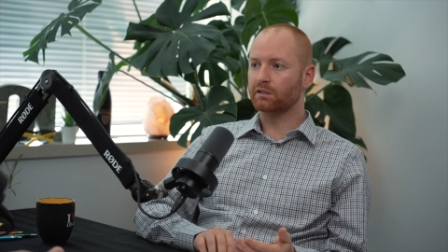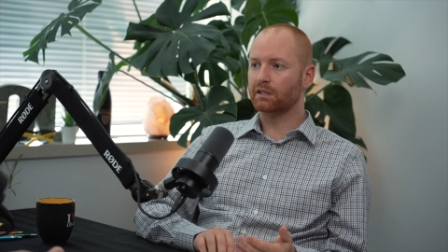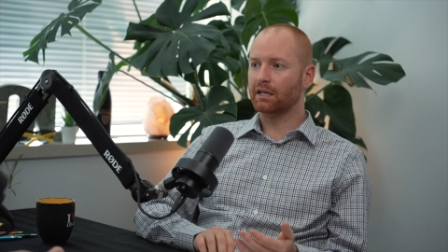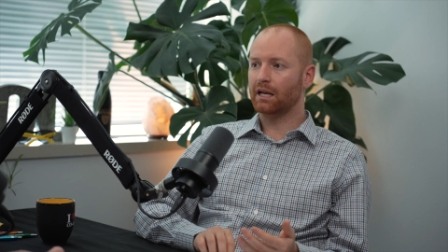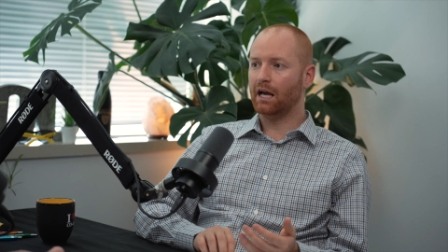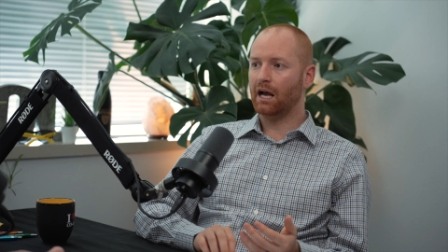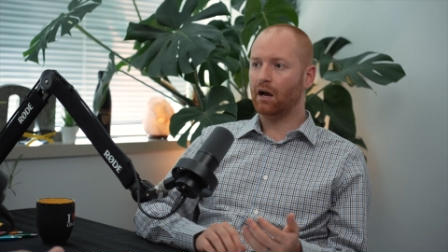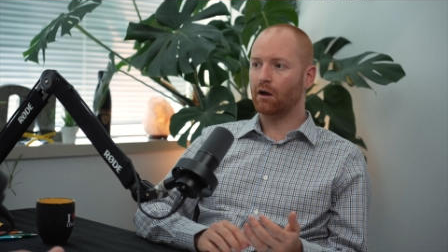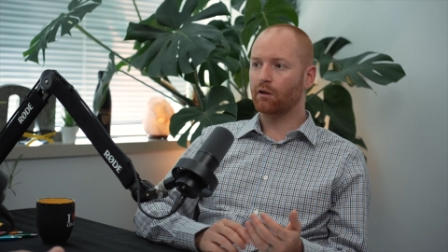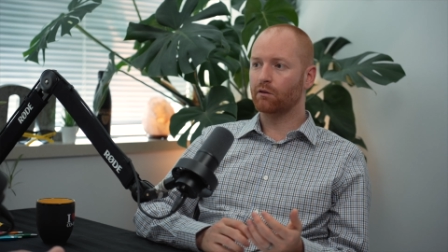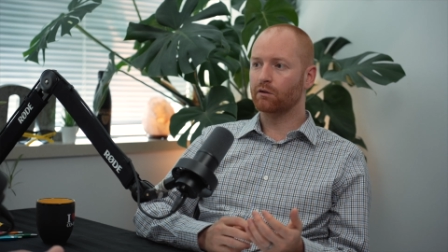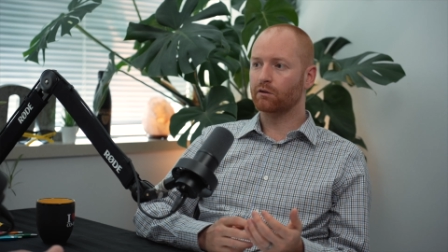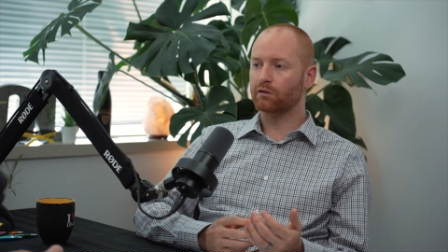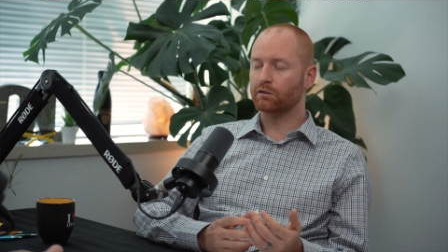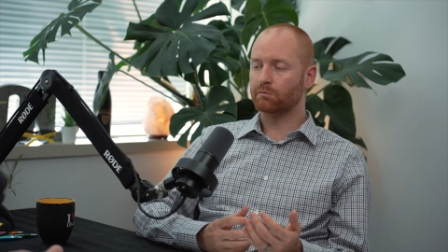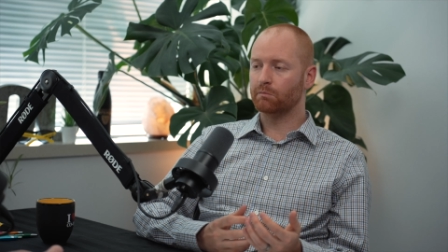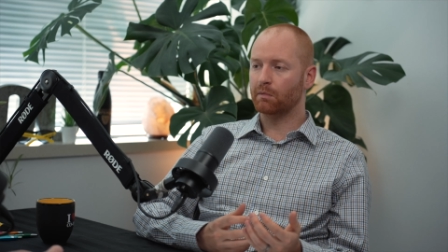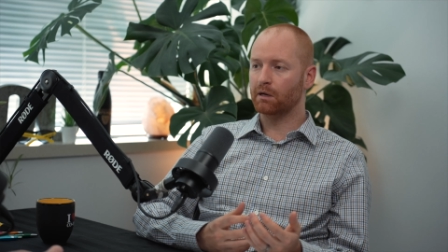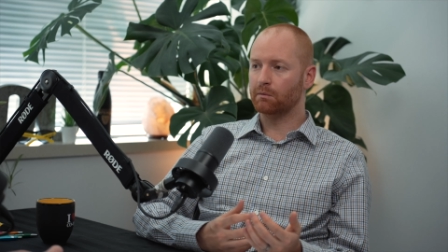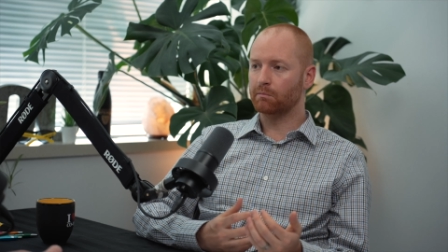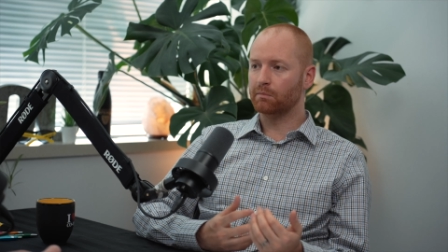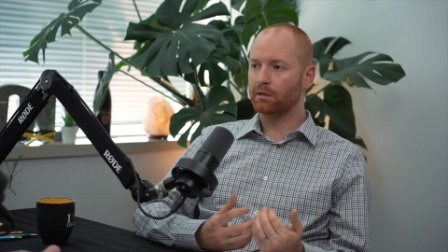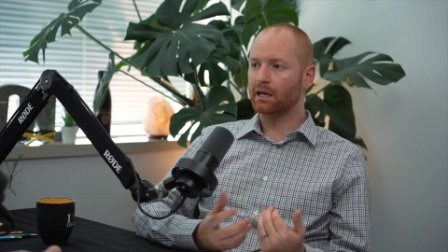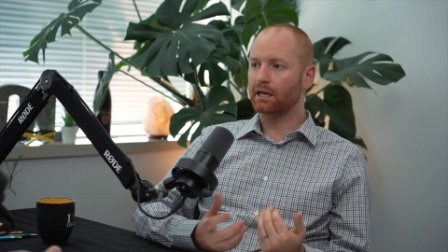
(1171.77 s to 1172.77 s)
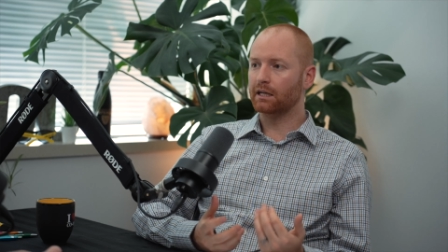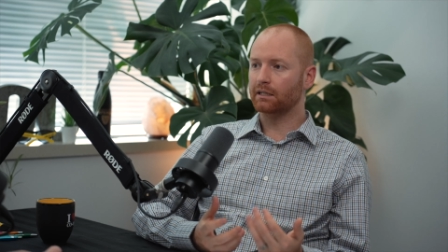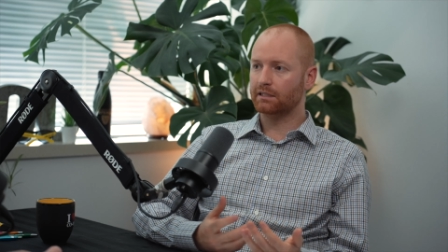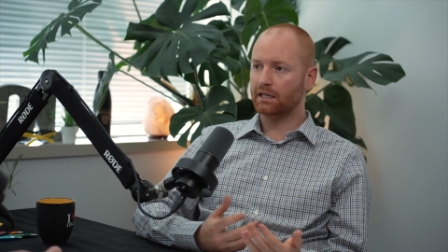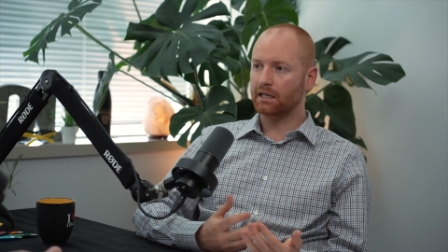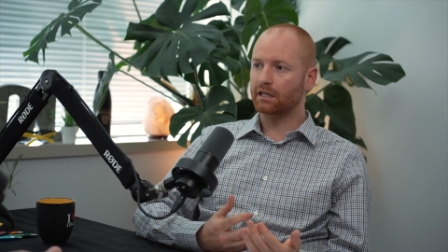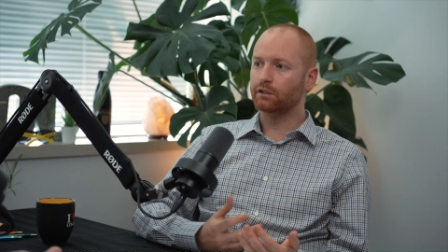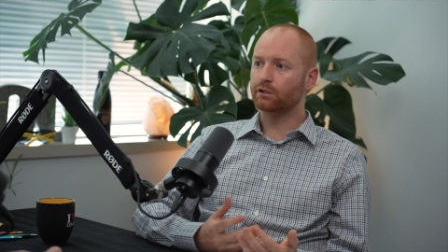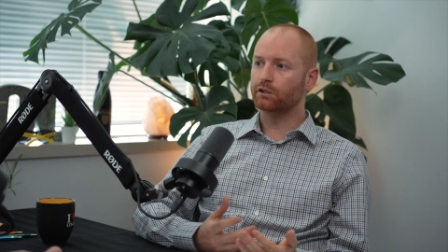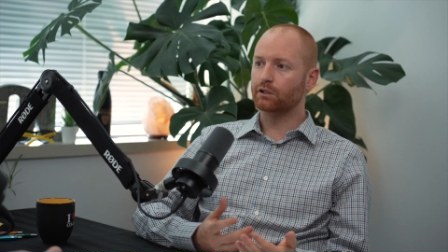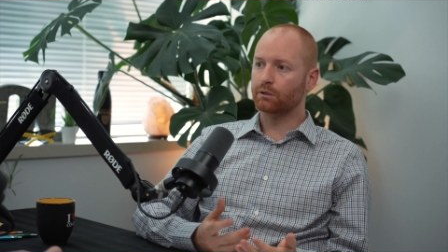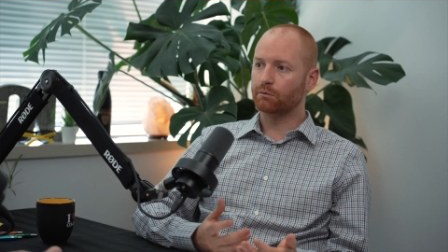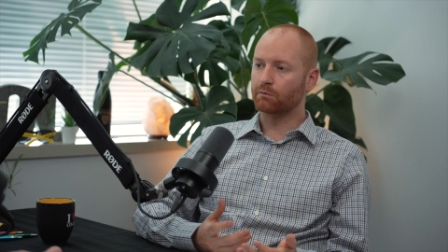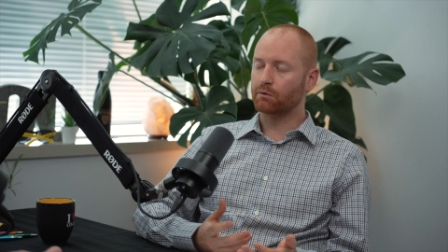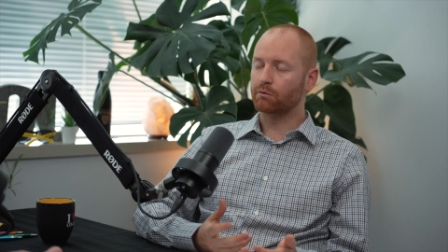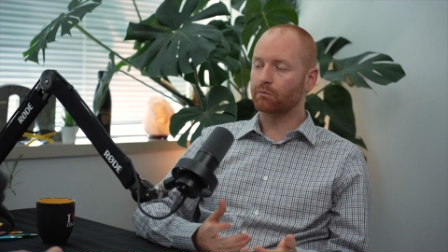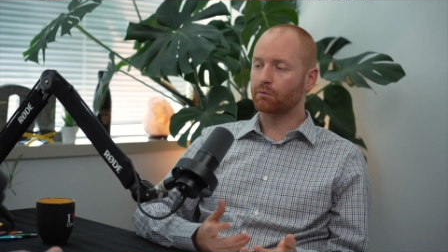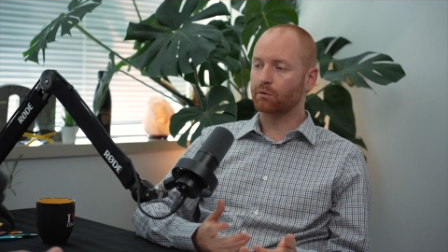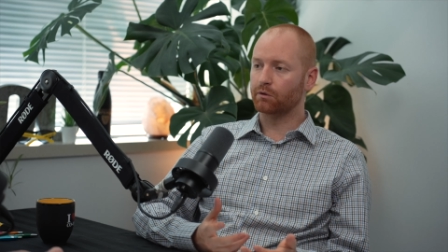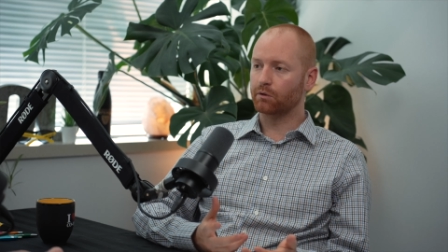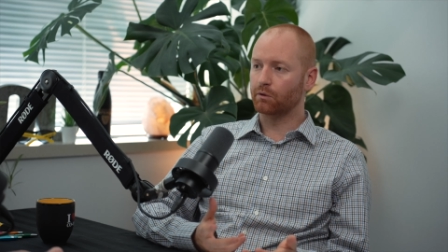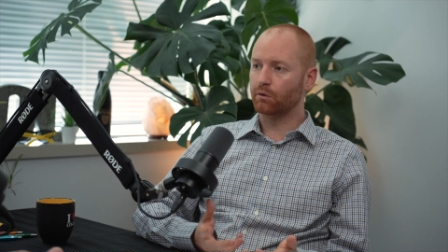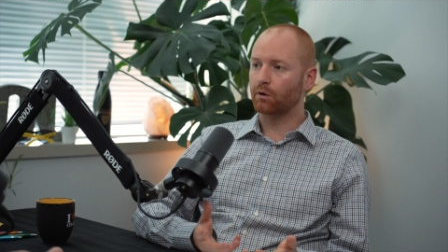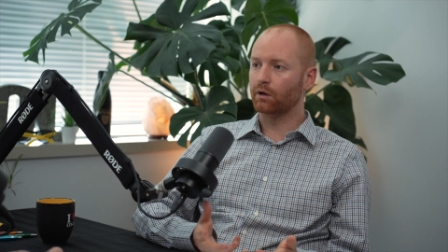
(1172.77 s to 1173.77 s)
and how those might be at tension with
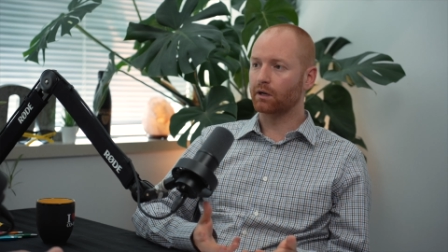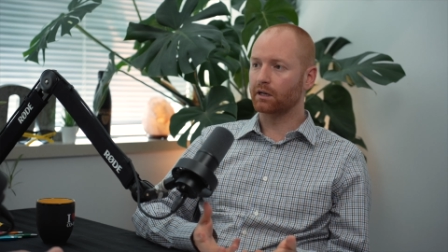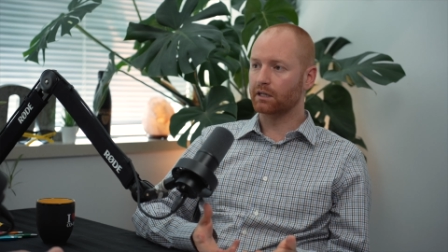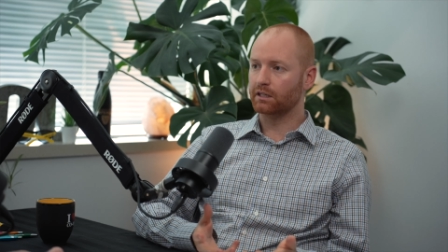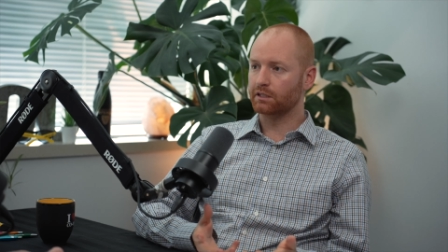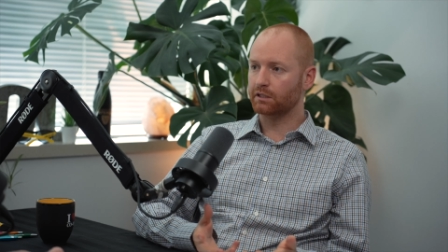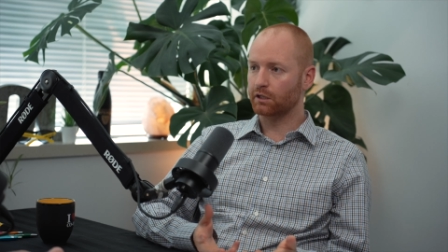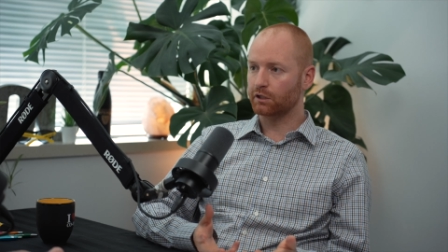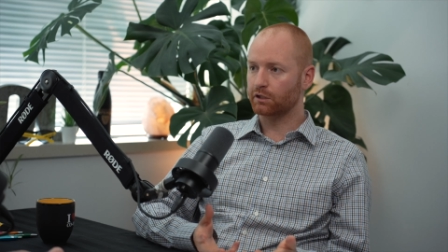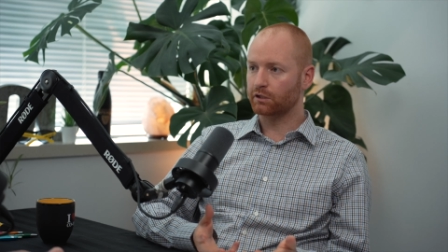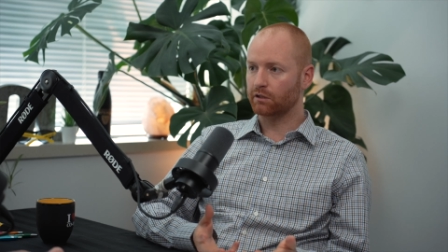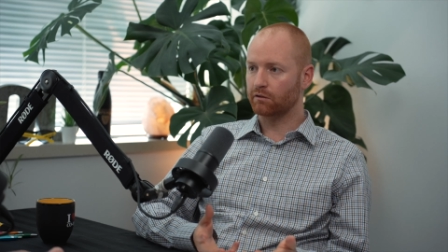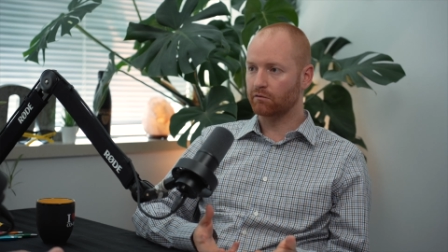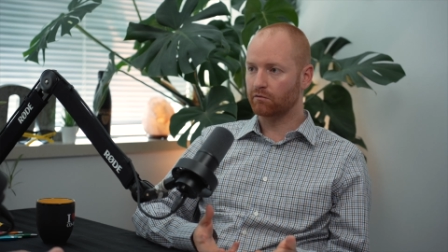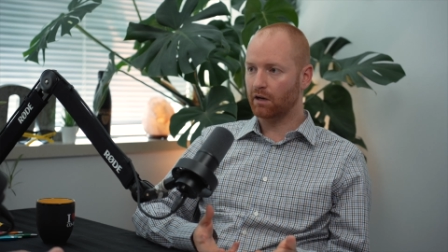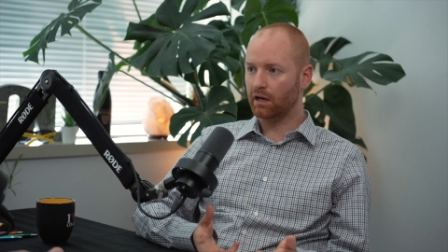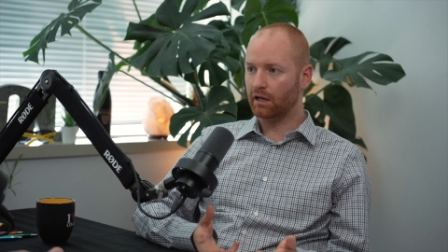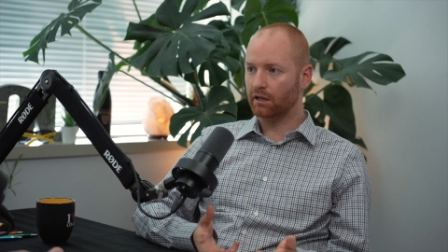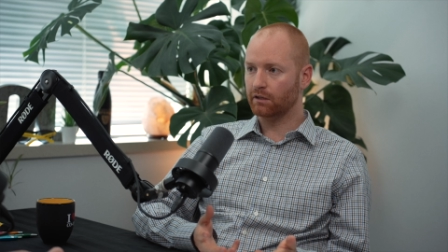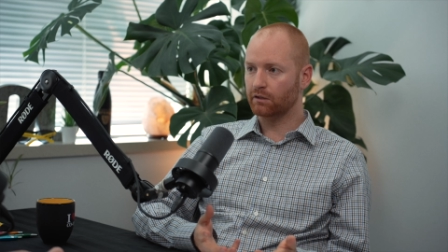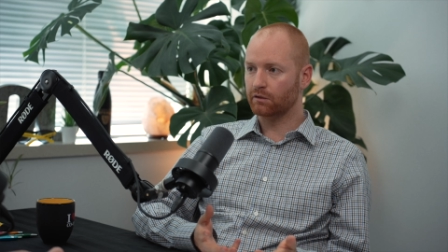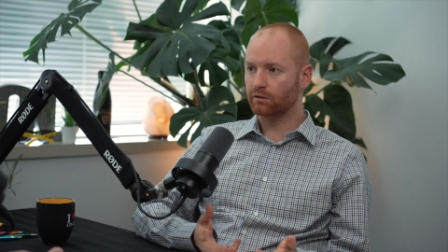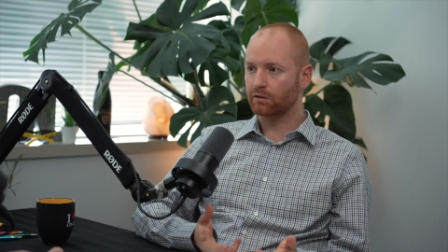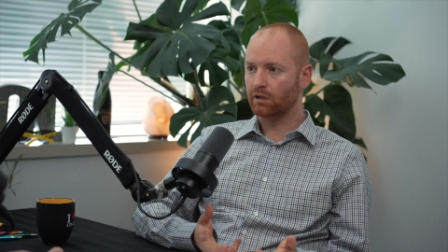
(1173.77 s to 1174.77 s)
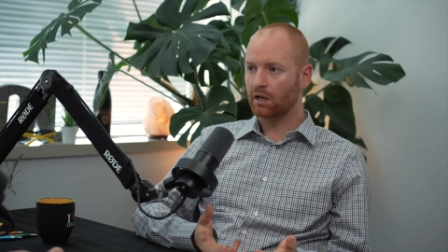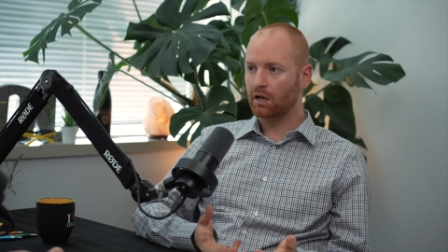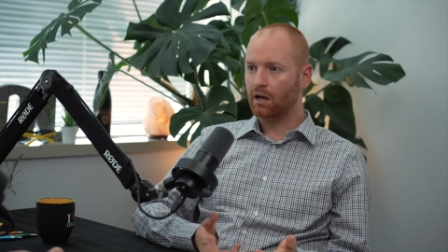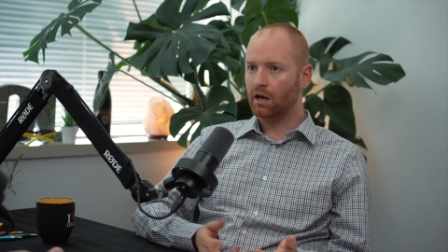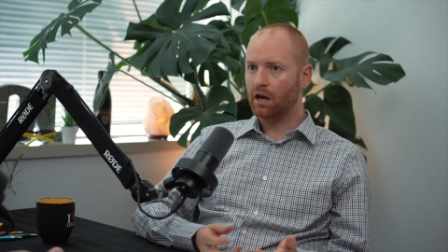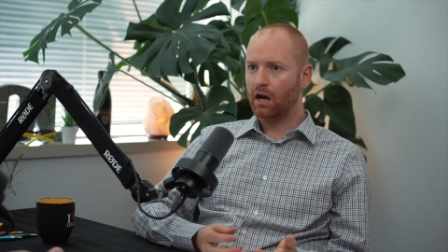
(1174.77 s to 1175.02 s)
what the organization values.